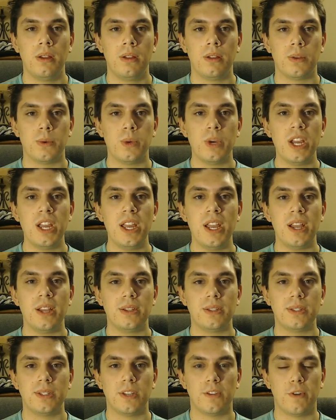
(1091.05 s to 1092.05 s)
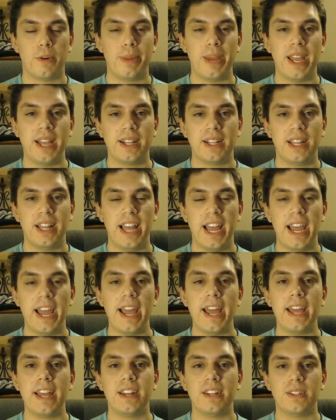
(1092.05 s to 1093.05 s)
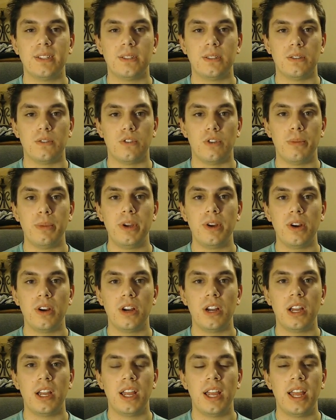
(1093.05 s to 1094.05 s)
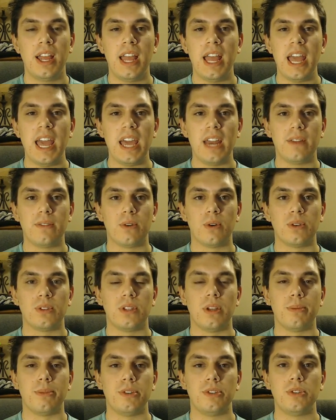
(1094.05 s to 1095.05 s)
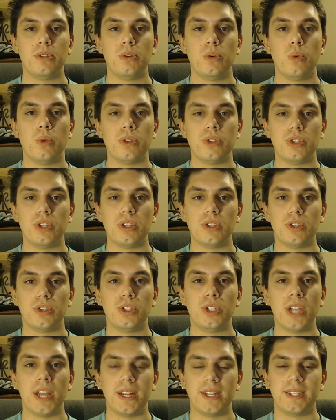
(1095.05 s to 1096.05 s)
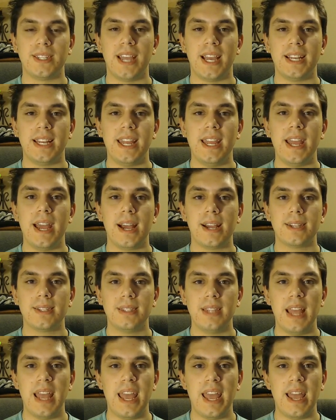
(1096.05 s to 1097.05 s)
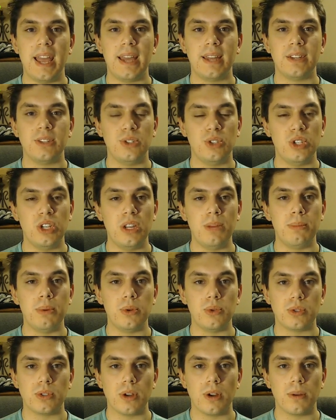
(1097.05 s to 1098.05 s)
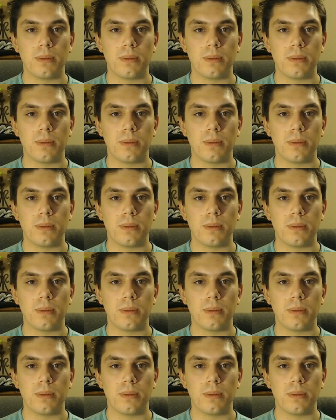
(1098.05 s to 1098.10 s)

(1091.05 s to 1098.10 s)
3, Silver Bangle and Silver Mirror. And of course number 2 was just Genesect EX and G Booster.